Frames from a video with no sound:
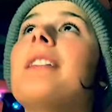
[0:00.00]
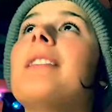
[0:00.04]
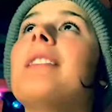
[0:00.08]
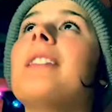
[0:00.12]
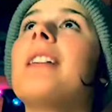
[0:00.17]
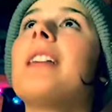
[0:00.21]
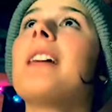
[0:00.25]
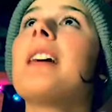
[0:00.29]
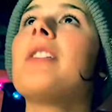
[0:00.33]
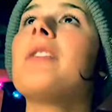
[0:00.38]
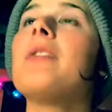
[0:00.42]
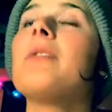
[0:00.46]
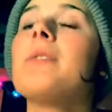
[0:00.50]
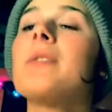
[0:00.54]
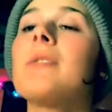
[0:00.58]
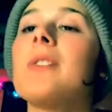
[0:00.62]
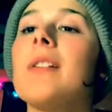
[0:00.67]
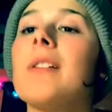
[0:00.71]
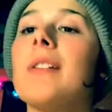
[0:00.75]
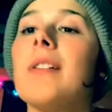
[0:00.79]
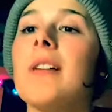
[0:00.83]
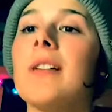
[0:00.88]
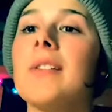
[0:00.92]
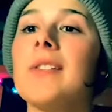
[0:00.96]
then I use
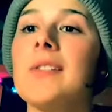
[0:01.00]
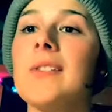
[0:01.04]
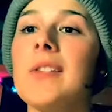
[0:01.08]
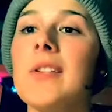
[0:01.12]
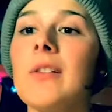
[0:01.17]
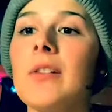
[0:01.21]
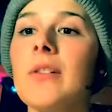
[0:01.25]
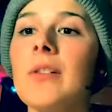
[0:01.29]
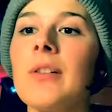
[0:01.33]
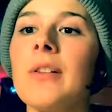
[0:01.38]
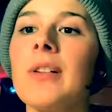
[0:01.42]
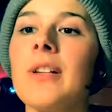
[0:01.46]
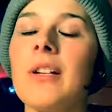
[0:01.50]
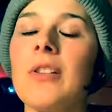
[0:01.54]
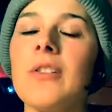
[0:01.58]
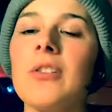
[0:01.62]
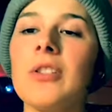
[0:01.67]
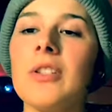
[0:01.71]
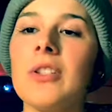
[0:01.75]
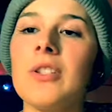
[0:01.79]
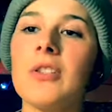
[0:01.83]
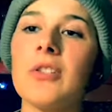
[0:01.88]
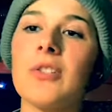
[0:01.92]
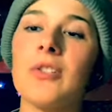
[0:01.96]
a sealer, and I
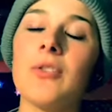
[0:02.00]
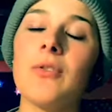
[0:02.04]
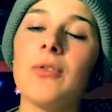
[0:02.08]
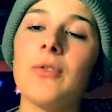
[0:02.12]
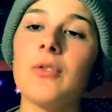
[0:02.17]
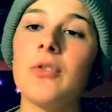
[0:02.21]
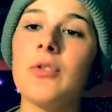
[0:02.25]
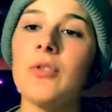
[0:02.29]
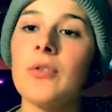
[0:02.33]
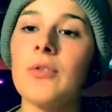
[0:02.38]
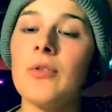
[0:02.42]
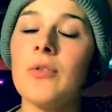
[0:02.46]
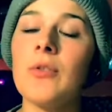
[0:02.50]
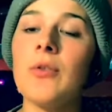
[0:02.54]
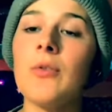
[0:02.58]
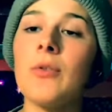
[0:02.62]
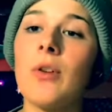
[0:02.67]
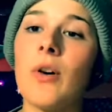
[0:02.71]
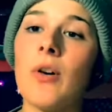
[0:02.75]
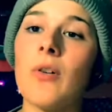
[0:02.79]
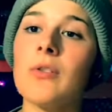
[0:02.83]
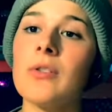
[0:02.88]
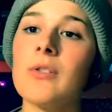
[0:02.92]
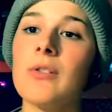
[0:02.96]
usually just do two
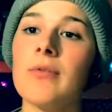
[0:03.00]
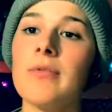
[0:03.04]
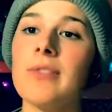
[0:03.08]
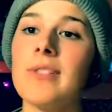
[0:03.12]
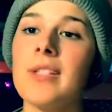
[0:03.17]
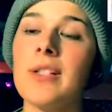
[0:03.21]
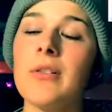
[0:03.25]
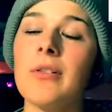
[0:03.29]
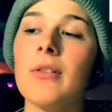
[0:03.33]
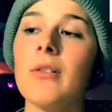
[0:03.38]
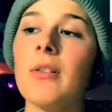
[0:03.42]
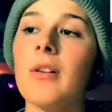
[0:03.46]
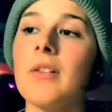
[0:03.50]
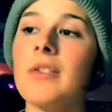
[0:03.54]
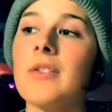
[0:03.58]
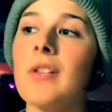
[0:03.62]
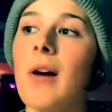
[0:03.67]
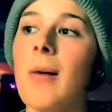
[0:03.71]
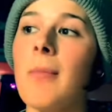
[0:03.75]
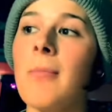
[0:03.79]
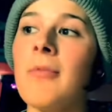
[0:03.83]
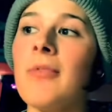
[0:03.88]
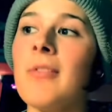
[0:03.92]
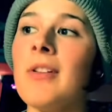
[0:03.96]
coats of sealer on
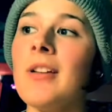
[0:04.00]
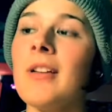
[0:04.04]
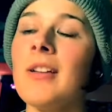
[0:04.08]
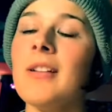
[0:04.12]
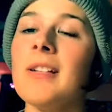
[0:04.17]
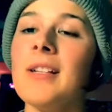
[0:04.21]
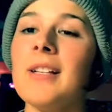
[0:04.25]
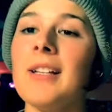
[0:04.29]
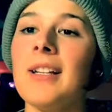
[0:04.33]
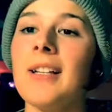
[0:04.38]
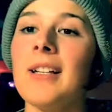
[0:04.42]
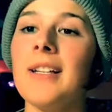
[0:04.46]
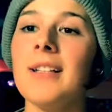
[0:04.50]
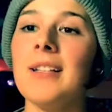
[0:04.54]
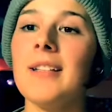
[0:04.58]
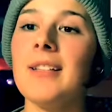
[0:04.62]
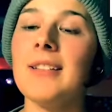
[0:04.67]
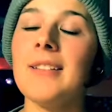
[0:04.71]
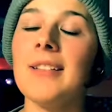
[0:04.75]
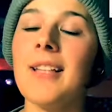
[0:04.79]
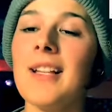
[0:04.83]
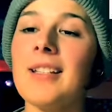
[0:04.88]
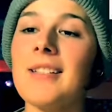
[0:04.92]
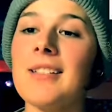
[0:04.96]
top of it,
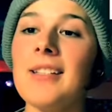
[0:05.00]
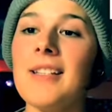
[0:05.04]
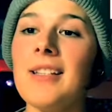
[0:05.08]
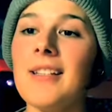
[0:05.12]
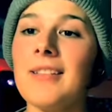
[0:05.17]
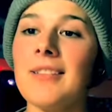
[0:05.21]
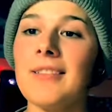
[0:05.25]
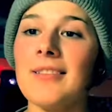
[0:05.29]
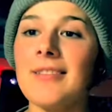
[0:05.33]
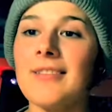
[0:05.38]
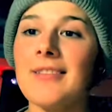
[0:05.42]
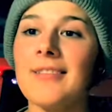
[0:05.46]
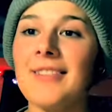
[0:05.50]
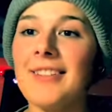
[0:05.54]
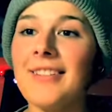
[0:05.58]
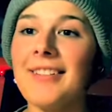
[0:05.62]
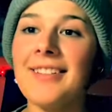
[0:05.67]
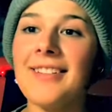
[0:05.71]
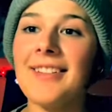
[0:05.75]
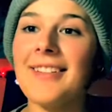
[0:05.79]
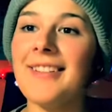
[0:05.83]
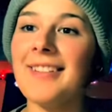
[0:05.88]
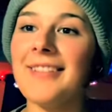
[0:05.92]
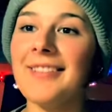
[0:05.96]
and that's it.
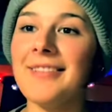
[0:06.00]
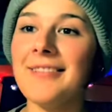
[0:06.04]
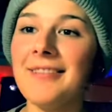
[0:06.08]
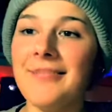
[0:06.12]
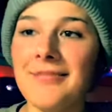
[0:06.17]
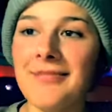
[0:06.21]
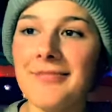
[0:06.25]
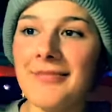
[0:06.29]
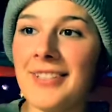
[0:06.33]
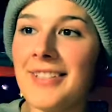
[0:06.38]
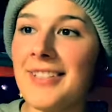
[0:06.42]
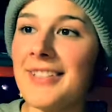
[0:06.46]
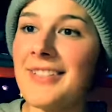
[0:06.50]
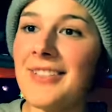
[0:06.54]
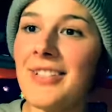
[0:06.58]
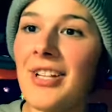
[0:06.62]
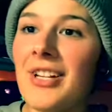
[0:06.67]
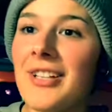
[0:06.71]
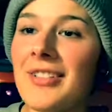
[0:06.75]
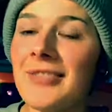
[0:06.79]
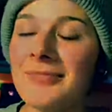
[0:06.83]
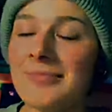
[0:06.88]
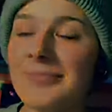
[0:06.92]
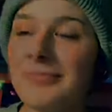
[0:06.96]
And then it's done.